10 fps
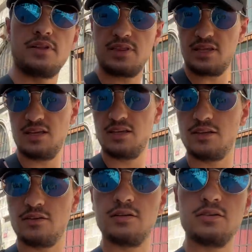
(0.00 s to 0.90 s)
the
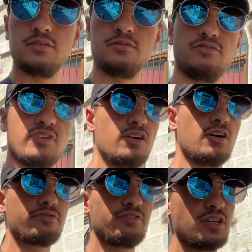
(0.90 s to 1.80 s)

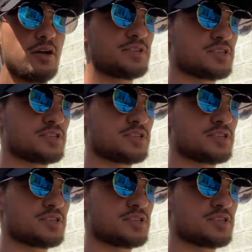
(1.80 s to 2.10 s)
videography type of